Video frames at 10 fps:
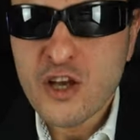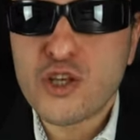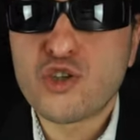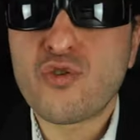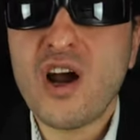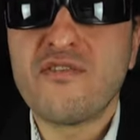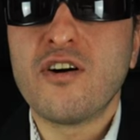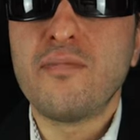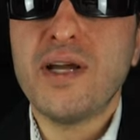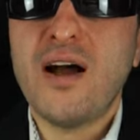The driver
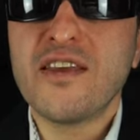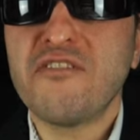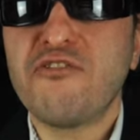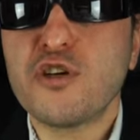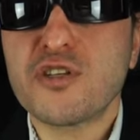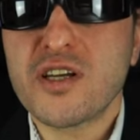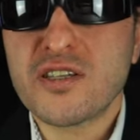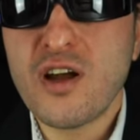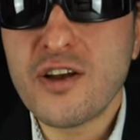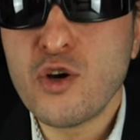behind the Fostex
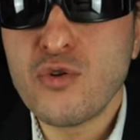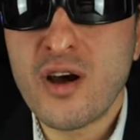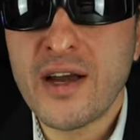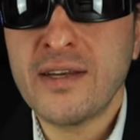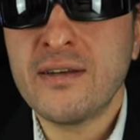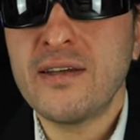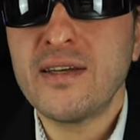909